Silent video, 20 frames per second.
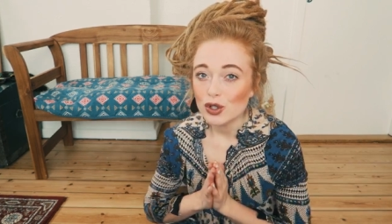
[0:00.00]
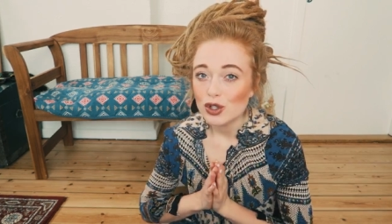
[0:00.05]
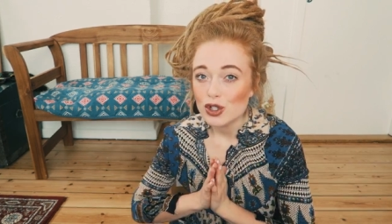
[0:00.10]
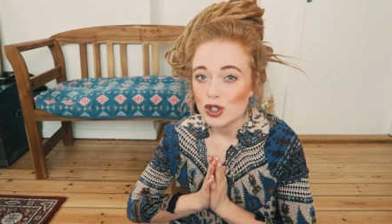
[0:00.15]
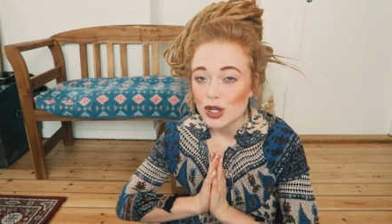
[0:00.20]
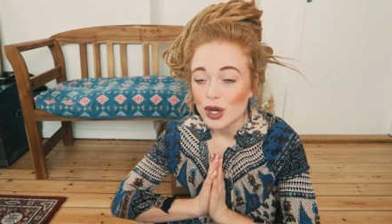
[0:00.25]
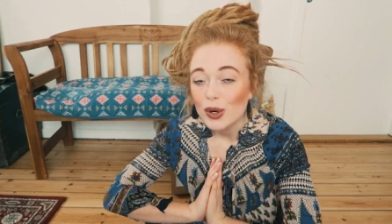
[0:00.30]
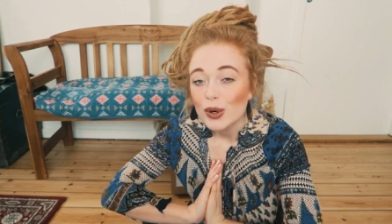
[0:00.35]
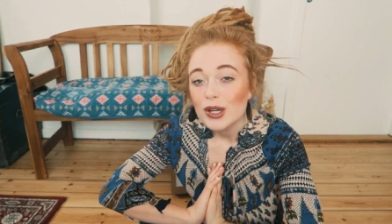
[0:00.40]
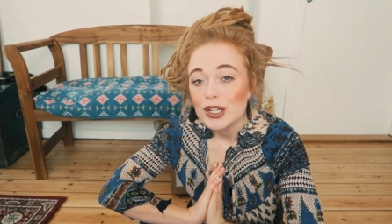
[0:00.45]

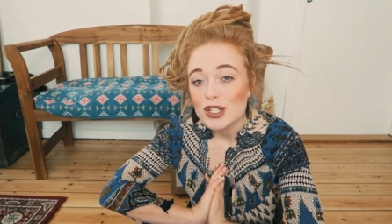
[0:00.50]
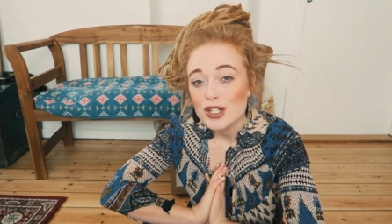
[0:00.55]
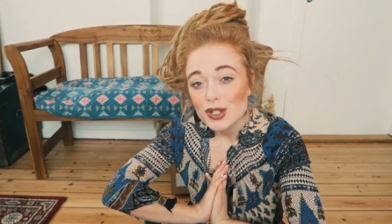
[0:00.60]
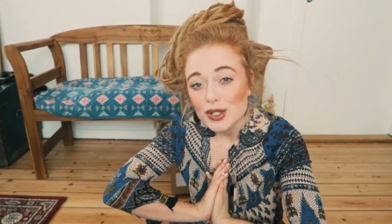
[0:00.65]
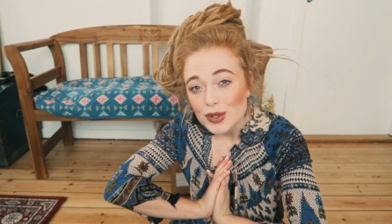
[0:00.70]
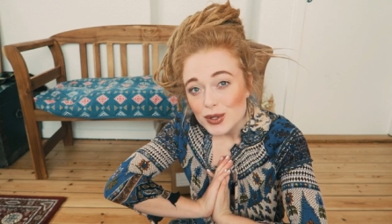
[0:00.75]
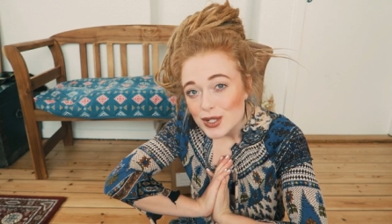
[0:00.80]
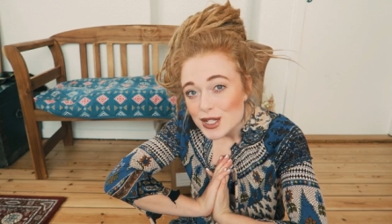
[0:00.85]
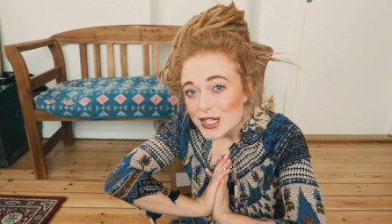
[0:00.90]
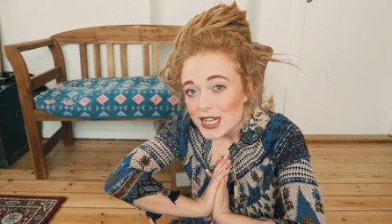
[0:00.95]
show it
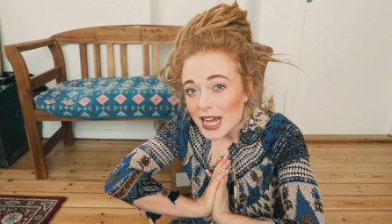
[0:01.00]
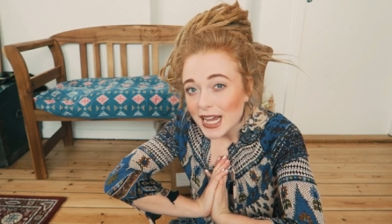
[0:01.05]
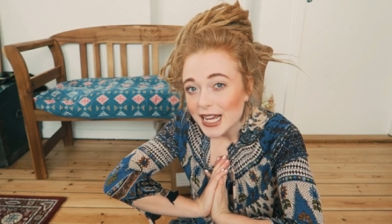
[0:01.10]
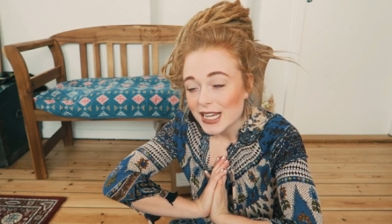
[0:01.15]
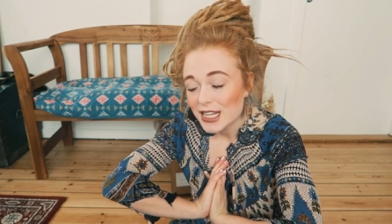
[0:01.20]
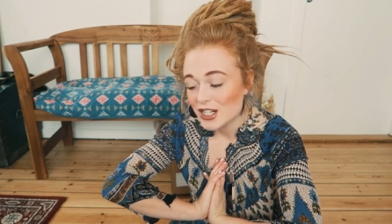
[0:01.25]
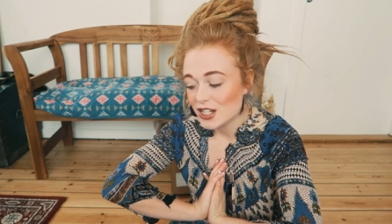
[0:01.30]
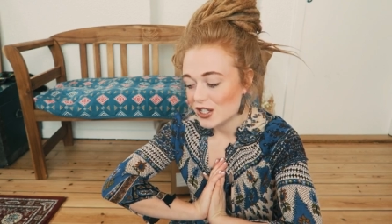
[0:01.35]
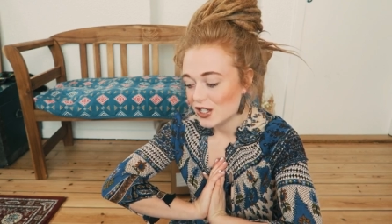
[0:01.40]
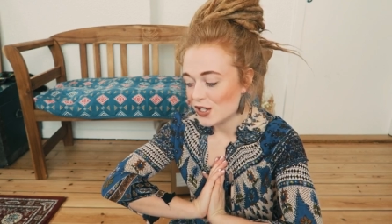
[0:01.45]
to you
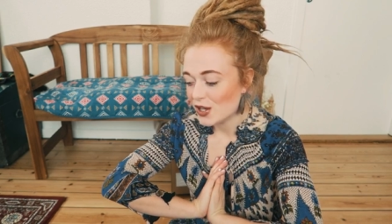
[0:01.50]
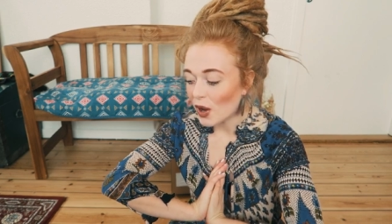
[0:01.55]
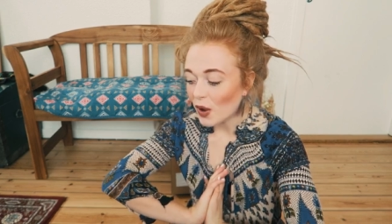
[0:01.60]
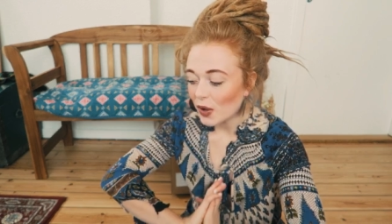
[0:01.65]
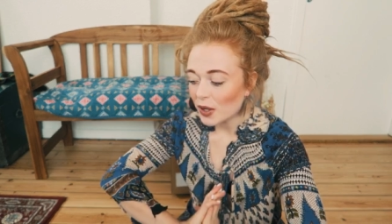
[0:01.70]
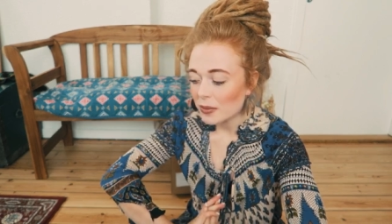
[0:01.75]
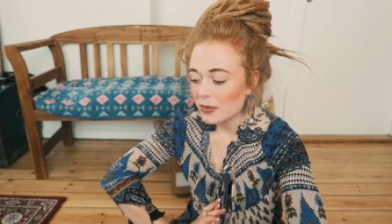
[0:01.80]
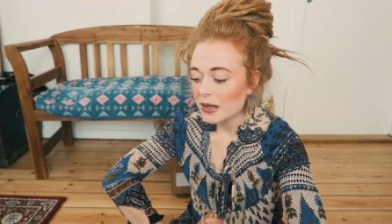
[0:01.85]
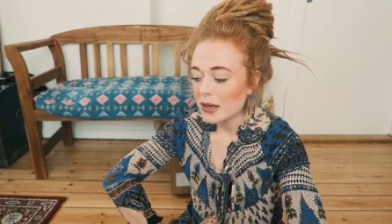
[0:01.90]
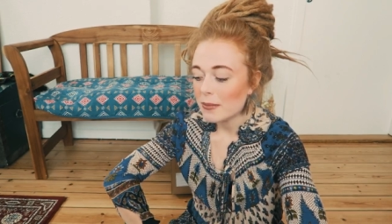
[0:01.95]
today and just
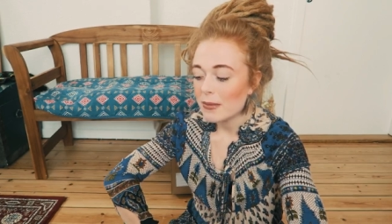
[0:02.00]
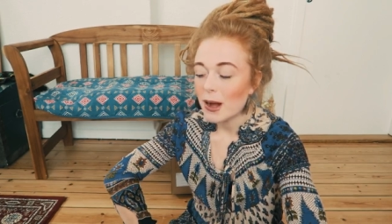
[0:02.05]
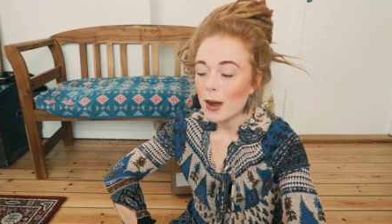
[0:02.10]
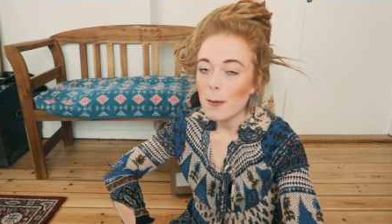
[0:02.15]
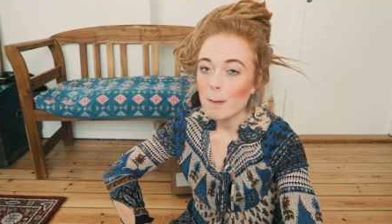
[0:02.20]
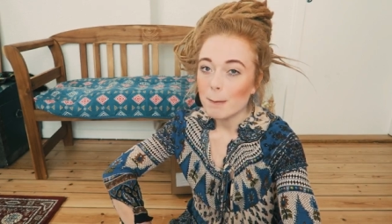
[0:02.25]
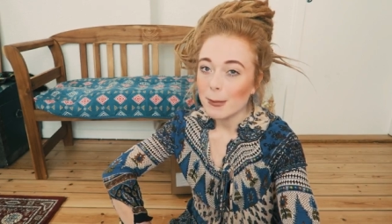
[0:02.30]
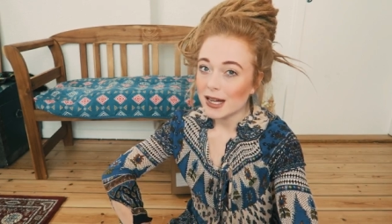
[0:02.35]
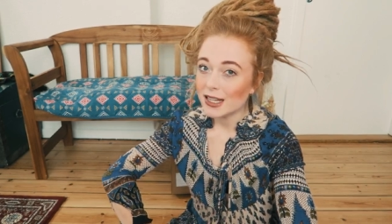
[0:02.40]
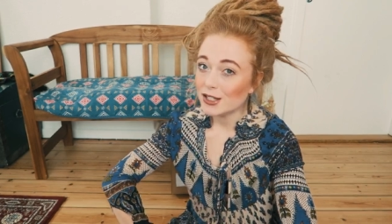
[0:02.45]
talk a bit
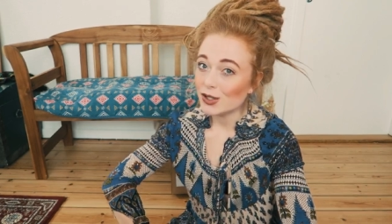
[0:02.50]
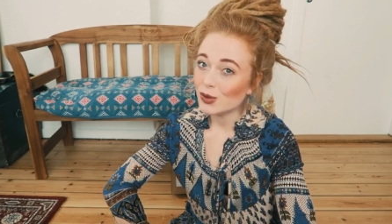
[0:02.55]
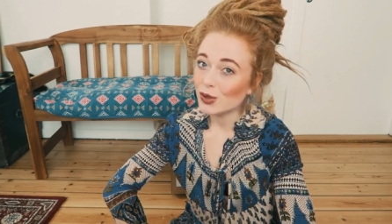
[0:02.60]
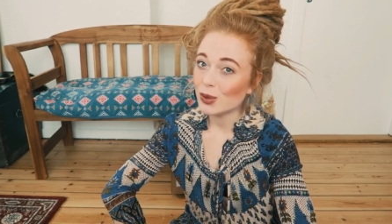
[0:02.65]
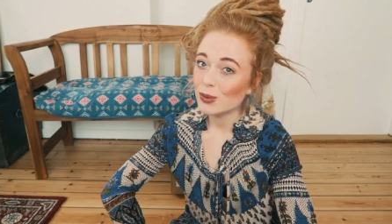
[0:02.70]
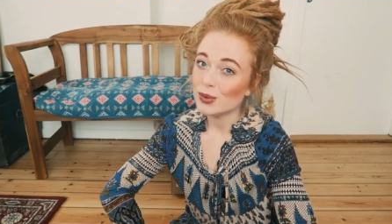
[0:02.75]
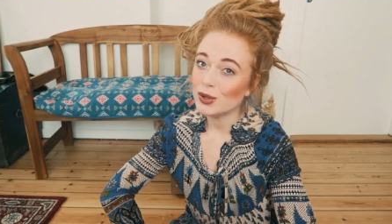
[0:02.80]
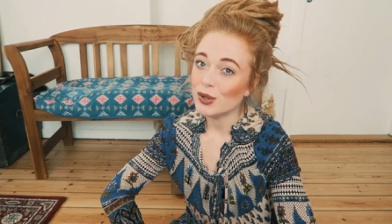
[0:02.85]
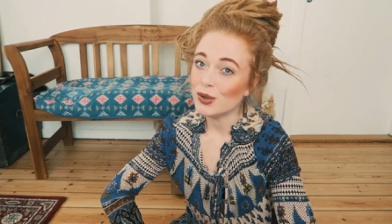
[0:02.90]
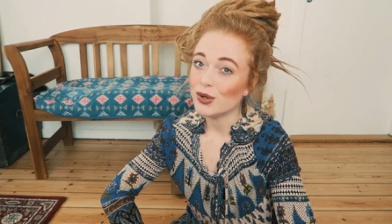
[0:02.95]
about my new
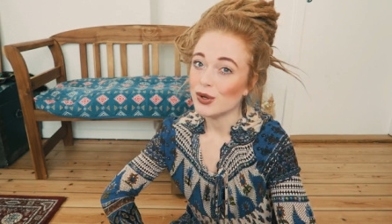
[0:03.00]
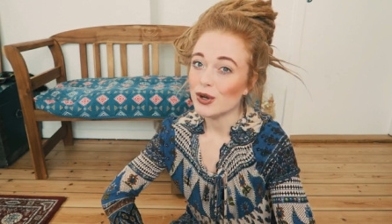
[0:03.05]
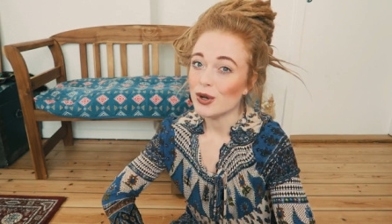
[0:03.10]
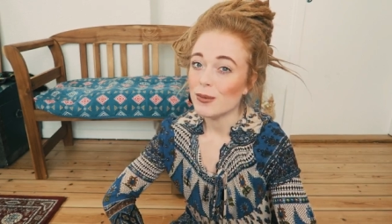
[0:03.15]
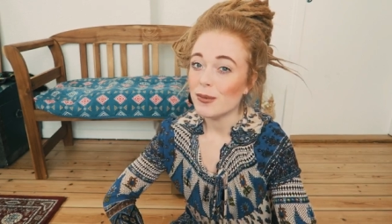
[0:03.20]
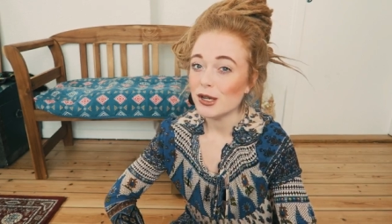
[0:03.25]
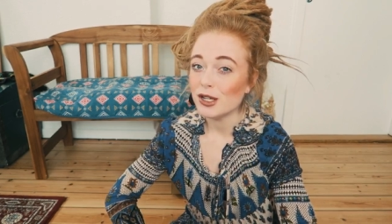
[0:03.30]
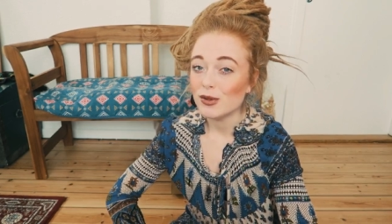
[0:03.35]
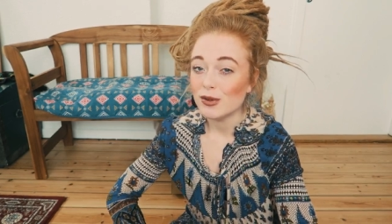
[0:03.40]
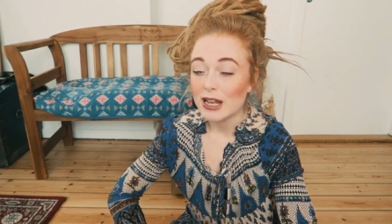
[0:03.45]

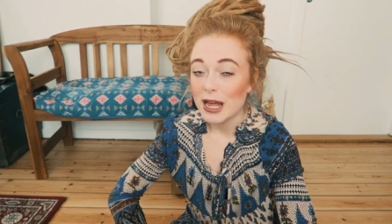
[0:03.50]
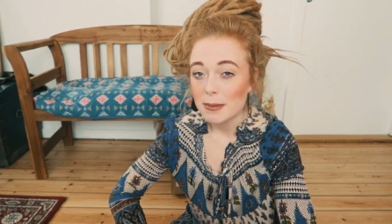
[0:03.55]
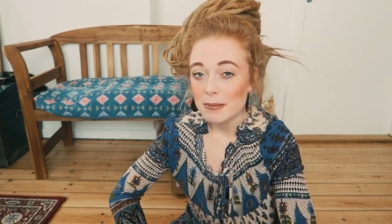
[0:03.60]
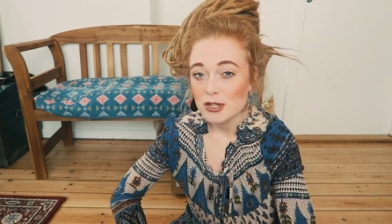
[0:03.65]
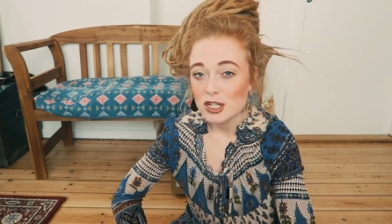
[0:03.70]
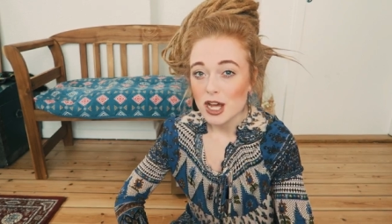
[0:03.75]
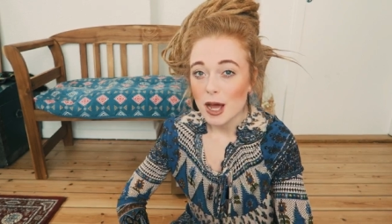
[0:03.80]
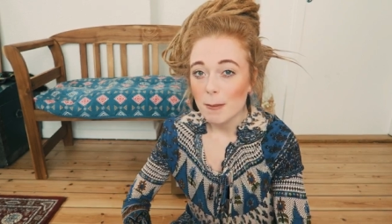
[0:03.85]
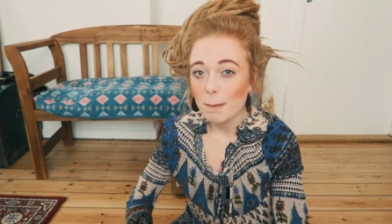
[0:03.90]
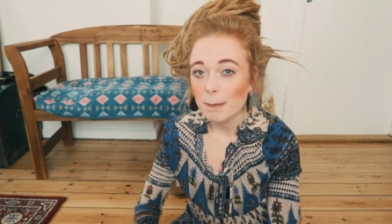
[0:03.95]
computer, my new
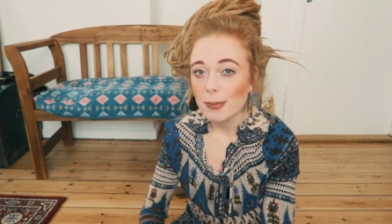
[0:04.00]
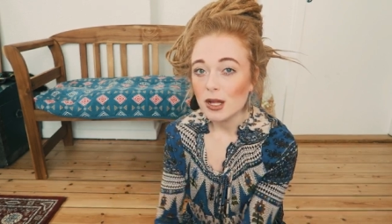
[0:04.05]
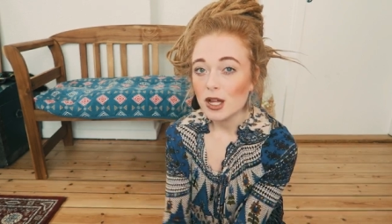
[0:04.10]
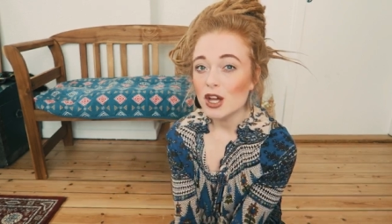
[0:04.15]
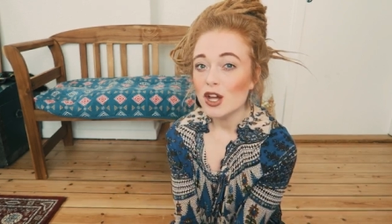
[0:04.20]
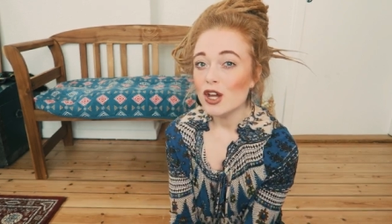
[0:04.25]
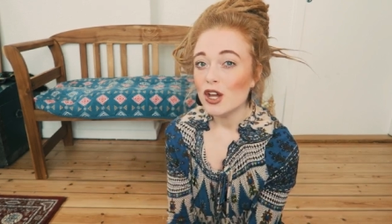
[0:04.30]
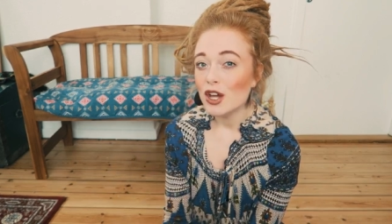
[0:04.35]
laptop.